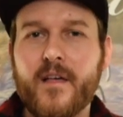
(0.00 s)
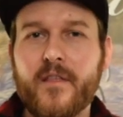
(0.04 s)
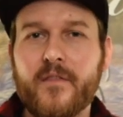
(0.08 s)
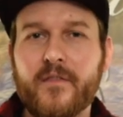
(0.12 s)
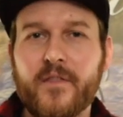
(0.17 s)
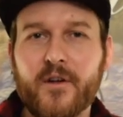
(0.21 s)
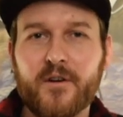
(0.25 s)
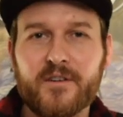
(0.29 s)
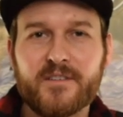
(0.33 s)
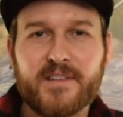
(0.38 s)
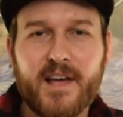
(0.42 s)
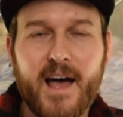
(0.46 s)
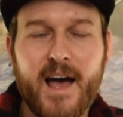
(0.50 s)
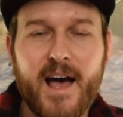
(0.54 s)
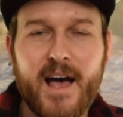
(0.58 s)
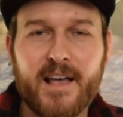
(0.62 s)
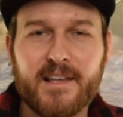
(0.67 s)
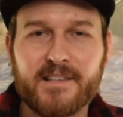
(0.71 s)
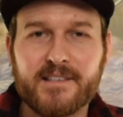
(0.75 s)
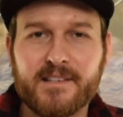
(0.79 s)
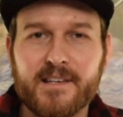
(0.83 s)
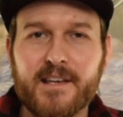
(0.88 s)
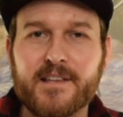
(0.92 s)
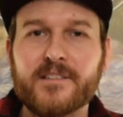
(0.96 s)
Their
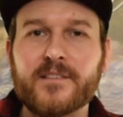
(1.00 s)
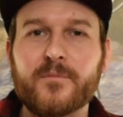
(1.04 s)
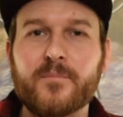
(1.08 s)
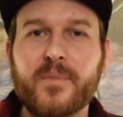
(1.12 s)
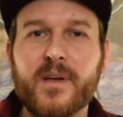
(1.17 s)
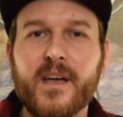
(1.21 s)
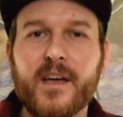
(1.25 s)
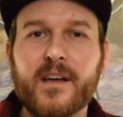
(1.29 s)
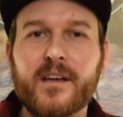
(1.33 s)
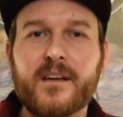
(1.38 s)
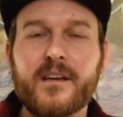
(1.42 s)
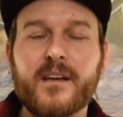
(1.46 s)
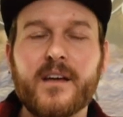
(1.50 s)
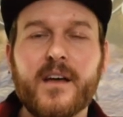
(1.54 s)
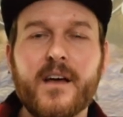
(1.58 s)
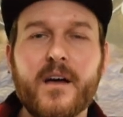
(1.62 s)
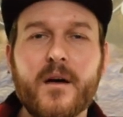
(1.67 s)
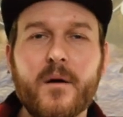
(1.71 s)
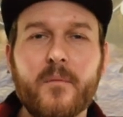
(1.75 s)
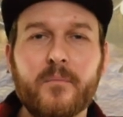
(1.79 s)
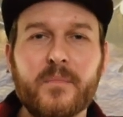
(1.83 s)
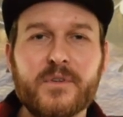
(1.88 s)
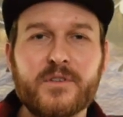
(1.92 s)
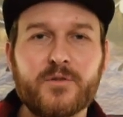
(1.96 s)
task is to pick
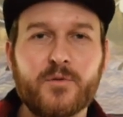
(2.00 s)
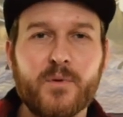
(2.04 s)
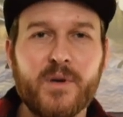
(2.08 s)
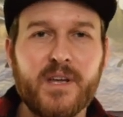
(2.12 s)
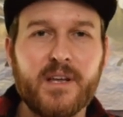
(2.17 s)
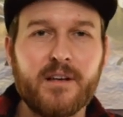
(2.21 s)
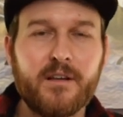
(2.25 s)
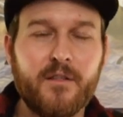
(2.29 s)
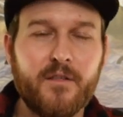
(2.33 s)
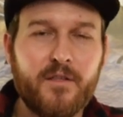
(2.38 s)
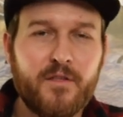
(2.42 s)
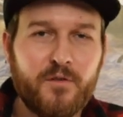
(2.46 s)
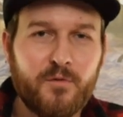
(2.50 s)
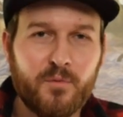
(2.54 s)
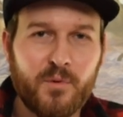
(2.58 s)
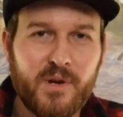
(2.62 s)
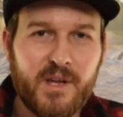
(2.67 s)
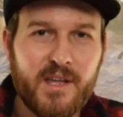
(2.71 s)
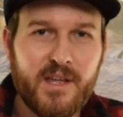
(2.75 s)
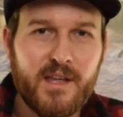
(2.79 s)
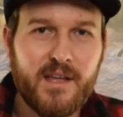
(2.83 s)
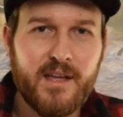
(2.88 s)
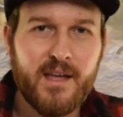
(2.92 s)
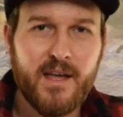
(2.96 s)
between
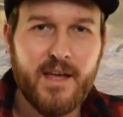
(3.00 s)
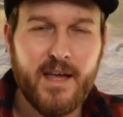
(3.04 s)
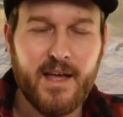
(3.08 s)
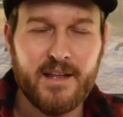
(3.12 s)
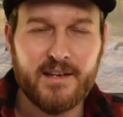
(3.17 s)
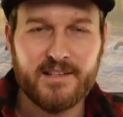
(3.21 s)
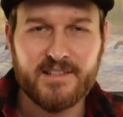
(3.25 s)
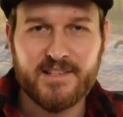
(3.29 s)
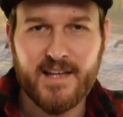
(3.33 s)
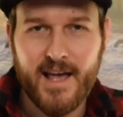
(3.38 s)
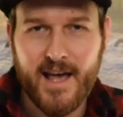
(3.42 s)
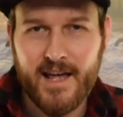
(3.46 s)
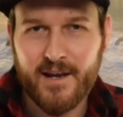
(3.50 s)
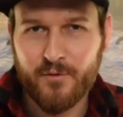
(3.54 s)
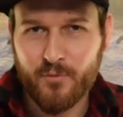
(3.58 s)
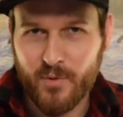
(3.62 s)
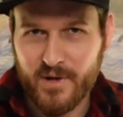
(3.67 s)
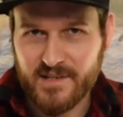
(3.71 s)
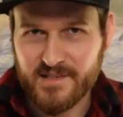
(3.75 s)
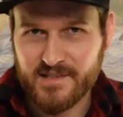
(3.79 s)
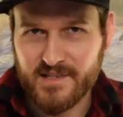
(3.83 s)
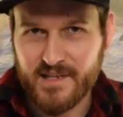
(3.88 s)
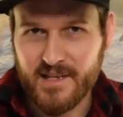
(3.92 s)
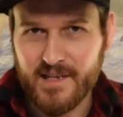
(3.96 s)
3 and 10
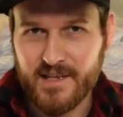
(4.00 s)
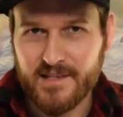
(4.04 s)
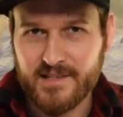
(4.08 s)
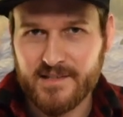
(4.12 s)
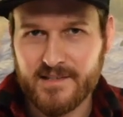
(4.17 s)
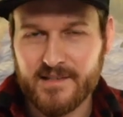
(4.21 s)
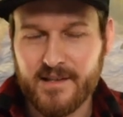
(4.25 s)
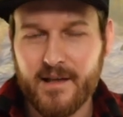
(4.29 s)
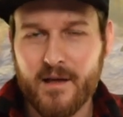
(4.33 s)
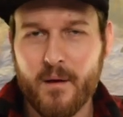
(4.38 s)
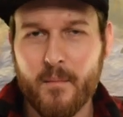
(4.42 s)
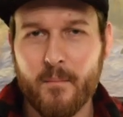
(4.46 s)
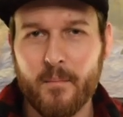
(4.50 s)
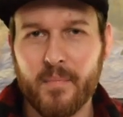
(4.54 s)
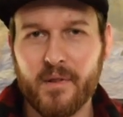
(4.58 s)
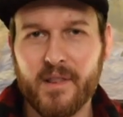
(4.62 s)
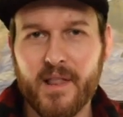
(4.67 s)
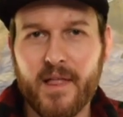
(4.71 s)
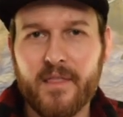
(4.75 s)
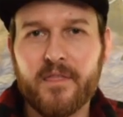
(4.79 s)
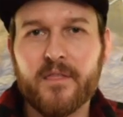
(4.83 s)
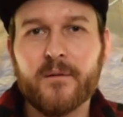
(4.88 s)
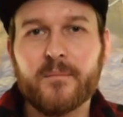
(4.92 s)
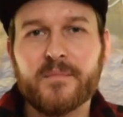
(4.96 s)
whiskeys,
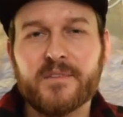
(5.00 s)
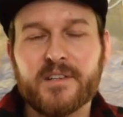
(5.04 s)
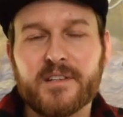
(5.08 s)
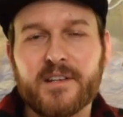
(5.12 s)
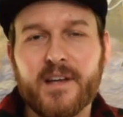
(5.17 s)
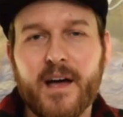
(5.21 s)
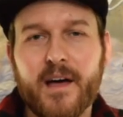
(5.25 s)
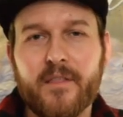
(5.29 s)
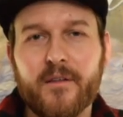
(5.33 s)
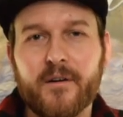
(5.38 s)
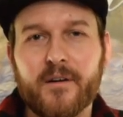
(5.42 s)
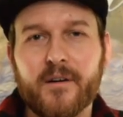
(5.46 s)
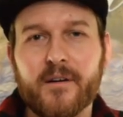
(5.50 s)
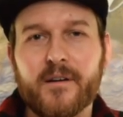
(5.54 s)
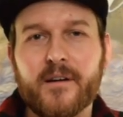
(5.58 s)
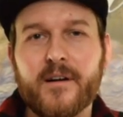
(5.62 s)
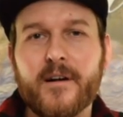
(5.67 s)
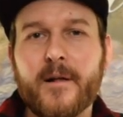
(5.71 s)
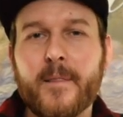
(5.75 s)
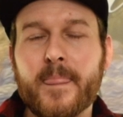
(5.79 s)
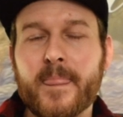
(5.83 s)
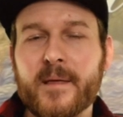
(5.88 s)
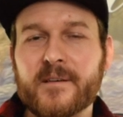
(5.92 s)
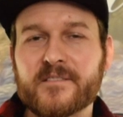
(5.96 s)
blend them together,
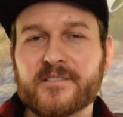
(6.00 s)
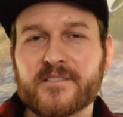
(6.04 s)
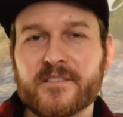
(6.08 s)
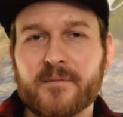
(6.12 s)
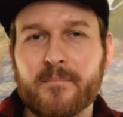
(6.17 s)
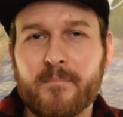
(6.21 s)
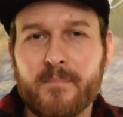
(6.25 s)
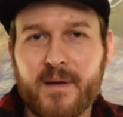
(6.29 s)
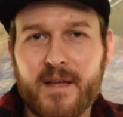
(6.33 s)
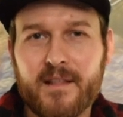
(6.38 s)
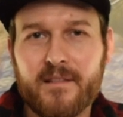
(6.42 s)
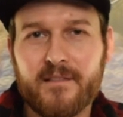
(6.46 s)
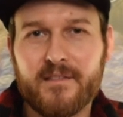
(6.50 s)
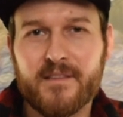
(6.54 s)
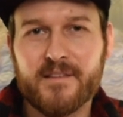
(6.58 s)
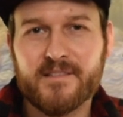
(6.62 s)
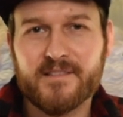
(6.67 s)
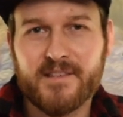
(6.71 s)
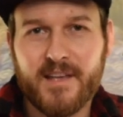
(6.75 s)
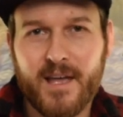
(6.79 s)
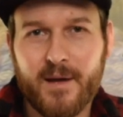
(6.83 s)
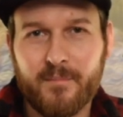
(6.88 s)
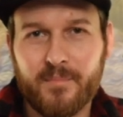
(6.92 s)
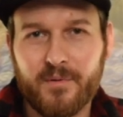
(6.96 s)
submit the
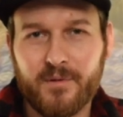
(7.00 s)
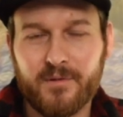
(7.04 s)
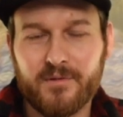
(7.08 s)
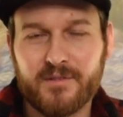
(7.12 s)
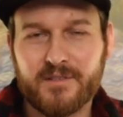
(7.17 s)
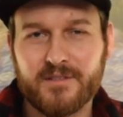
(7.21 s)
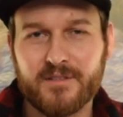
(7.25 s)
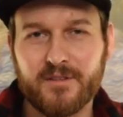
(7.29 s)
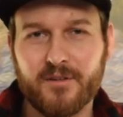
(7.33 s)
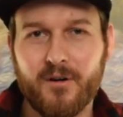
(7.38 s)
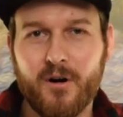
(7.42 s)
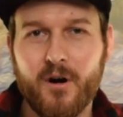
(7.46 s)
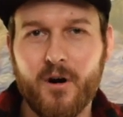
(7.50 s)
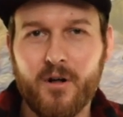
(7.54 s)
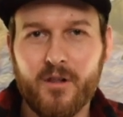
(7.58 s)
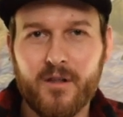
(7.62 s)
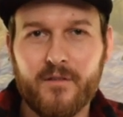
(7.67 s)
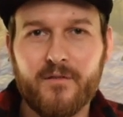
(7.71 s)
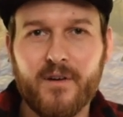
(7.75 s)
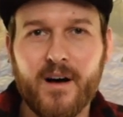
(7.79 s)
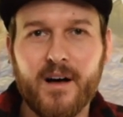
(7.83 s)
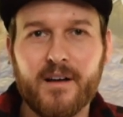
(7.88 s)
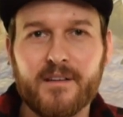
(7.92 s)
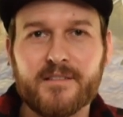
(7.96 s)
samples to all
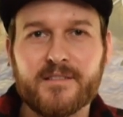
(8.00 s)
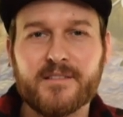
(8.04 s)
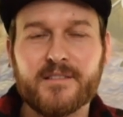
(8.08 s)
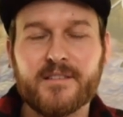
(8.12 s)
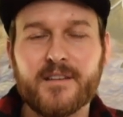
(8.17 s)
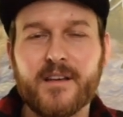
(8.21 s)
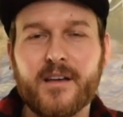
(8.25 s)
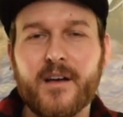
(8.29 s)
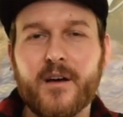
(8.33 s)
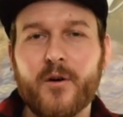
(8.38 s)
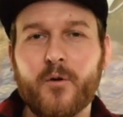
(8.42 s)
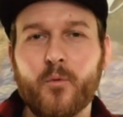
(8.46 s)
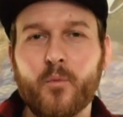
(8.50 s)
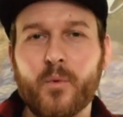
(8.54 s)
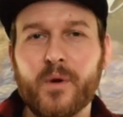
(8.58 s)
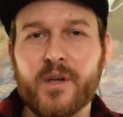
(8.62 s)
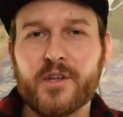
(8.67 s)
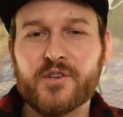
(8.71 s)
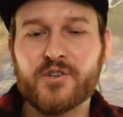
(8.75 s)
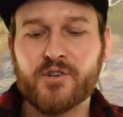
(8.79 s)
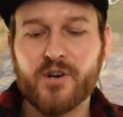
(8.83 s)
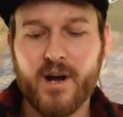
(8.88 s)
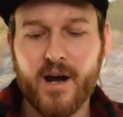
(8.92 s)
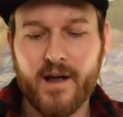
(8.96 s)
of us,
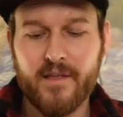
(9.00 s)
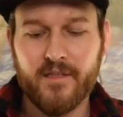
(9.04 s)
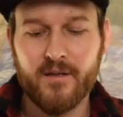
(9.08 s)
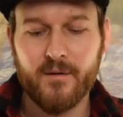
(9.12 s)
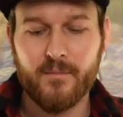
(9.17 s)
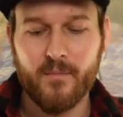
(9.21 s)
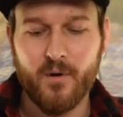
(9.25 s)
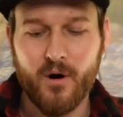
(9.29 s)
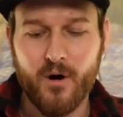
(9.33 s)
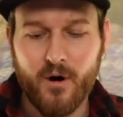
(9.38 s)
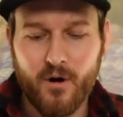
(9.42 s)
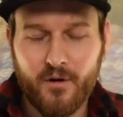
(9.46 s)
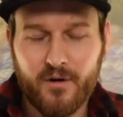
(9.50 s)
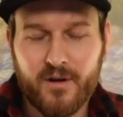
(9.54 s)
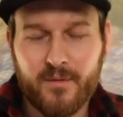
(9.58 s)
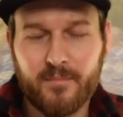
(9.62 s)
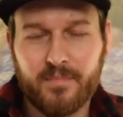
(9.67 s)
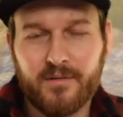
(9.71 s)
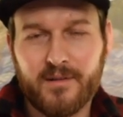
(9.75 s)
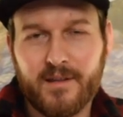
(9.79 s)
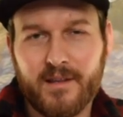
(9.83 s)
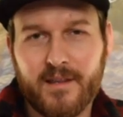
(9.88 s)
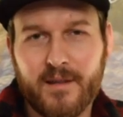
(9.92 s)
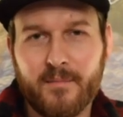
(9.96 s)
we try them all
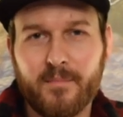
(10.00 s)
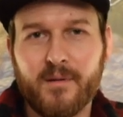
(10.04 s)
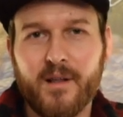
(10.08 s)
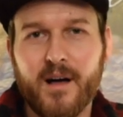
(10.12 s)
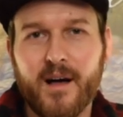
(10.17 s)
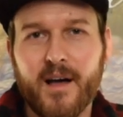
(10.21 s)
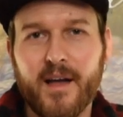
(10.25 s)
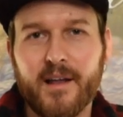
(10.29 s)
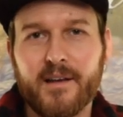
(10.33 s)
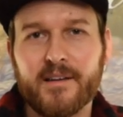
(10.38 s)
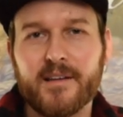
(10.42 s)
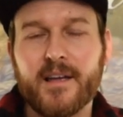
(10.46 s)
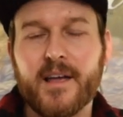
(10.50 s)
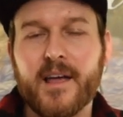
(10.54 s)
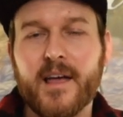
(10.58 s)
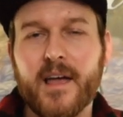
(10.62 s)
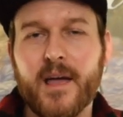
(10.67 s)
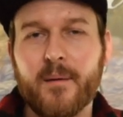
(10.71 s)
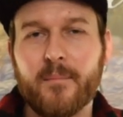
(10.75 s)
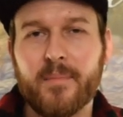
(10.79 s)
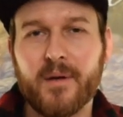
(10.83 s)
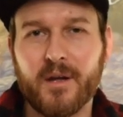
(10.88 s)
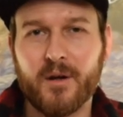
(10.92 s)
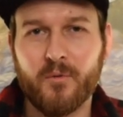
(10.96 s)
completely blind,
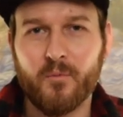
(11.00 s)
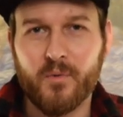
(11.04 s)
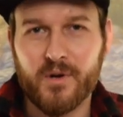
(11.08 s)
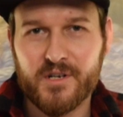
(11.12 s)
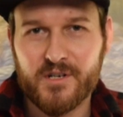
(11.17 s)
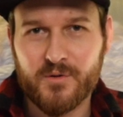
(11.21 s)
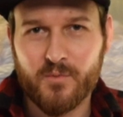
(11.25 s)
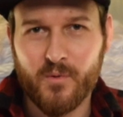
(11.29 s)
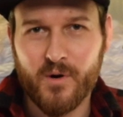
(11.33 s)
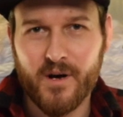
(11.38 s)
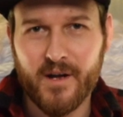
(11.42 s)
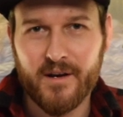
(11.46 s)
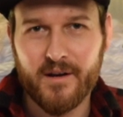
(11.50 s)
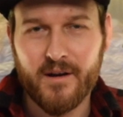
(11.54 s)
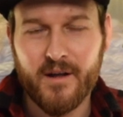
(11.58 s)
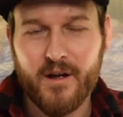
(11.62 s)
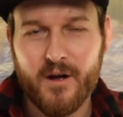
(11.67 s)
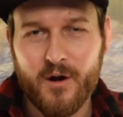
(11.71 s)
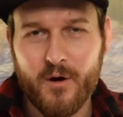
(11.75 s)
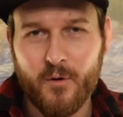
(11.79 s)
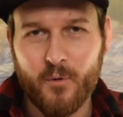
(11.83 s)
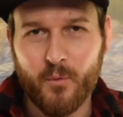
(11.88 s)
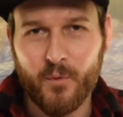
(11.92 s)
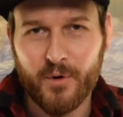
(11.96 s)
and pick which one
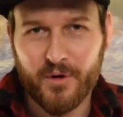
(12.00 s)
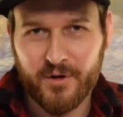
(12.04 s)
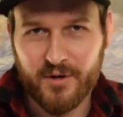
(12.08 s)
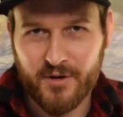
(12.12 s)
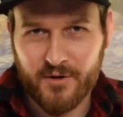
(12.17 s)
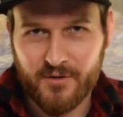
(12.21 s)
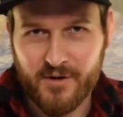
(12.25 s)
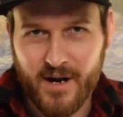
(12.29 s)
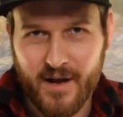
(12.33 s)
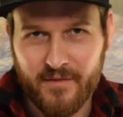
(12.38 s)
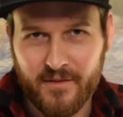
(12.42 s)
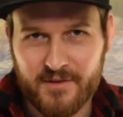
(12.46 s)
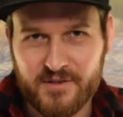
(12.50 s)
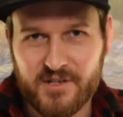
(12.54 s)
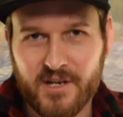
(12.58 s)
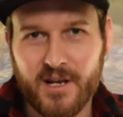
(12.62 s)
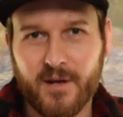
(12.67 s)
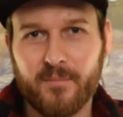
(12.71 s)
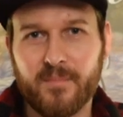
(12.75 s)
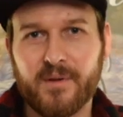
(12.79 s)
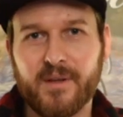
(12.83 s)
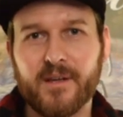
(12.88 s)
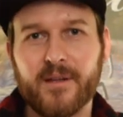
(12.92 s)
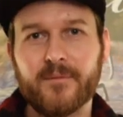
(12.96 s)
we're going to crown the
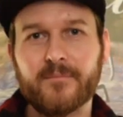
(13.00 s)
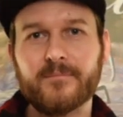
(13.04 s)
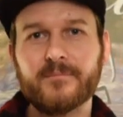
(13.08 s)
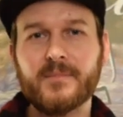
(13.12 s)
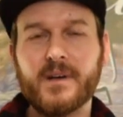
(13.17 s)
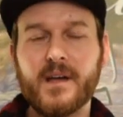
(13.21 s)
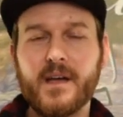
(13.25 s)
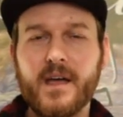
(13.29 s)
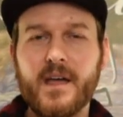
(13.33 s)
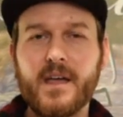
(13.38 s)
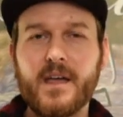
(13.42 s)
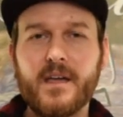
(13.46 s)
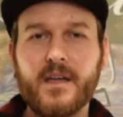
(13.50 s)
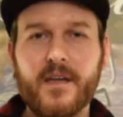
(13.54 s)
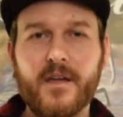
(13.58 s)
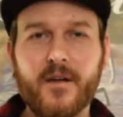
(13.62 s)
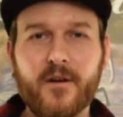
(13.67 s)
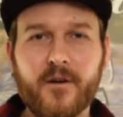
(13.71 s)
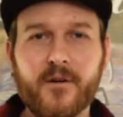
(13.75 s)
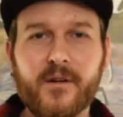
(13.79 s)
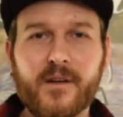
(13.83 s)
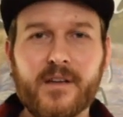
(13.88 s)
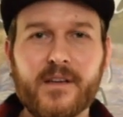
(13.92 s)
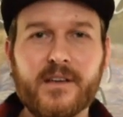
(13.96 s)
champion.
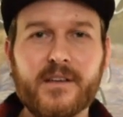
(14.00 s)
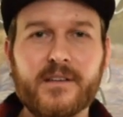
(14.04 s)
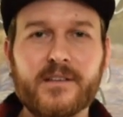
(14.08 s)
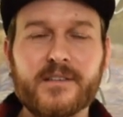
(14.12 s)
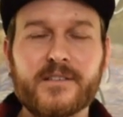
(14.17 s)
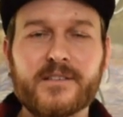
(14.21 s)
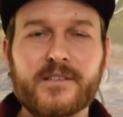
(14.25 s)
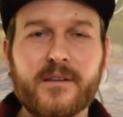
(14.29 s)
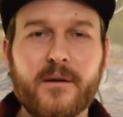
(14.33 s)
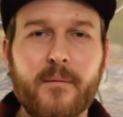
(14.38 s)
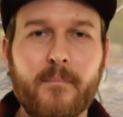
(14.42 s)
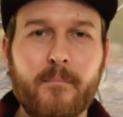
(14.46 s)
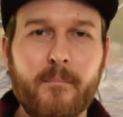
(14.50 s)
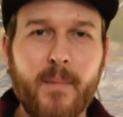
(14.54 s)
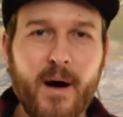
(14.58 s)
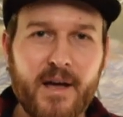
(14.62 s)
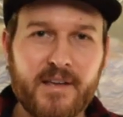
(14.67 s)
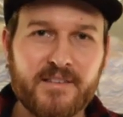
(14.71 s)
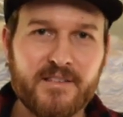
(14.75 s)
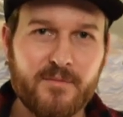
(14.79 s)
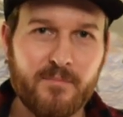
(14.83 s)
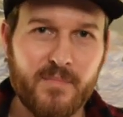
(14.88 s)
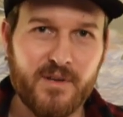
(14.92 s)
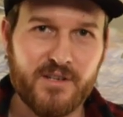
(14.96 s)
Here is
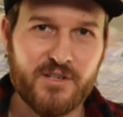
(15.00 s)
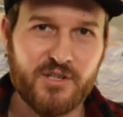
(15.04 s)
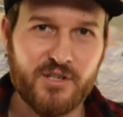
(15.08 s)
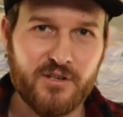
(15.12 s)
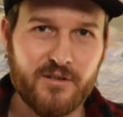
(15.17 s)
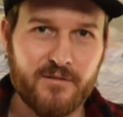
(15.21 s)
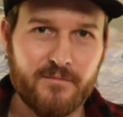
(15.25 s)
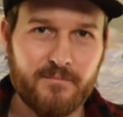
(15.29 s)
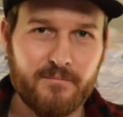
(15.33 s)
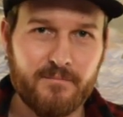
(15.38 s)
my submission.